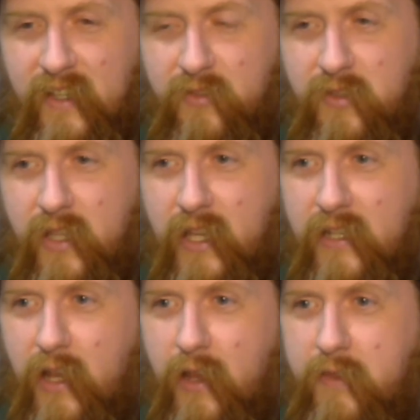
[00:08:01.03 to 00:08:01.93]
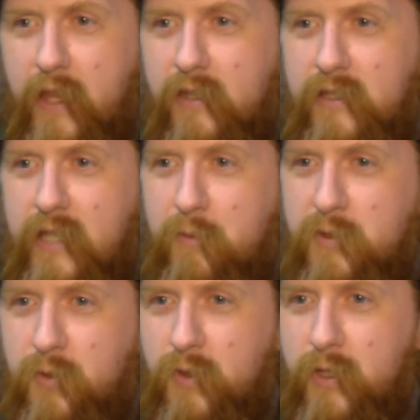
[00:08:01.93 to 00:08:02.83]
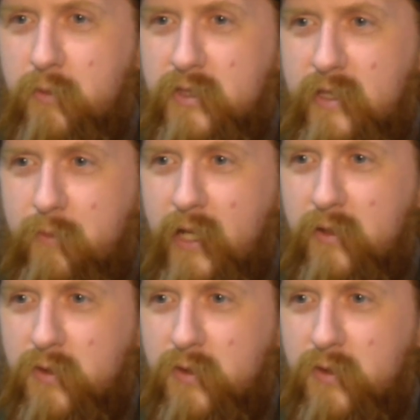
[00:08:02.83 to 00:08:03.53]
Well, and I think Tim Story was the man